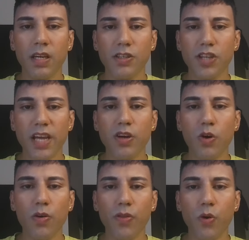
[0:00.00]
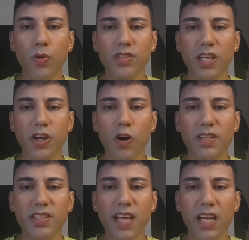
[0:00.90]
Share your thoughts in the
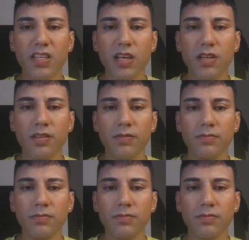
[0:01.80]
comment section.